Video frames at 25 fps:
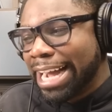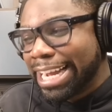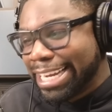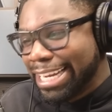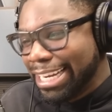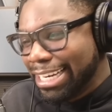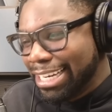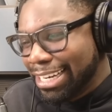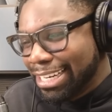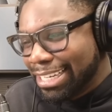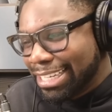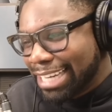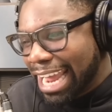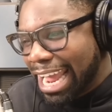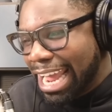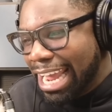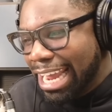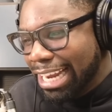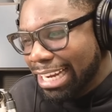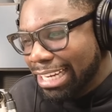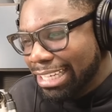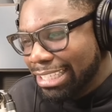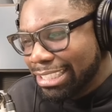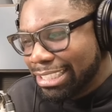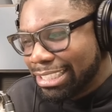back in the
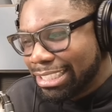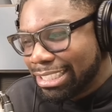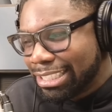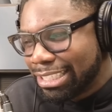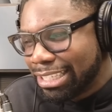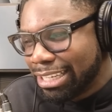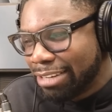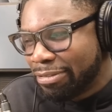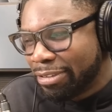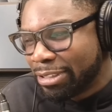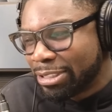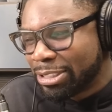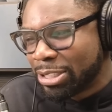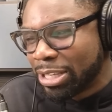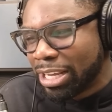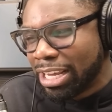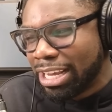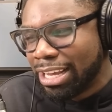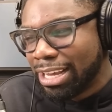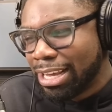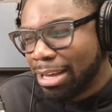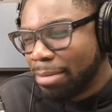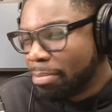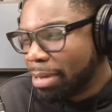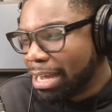days, if I t-
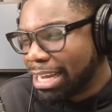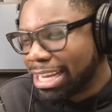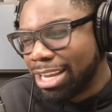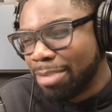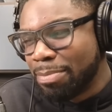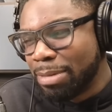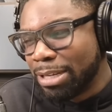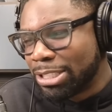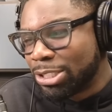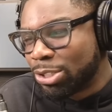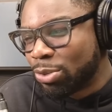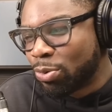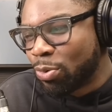back in my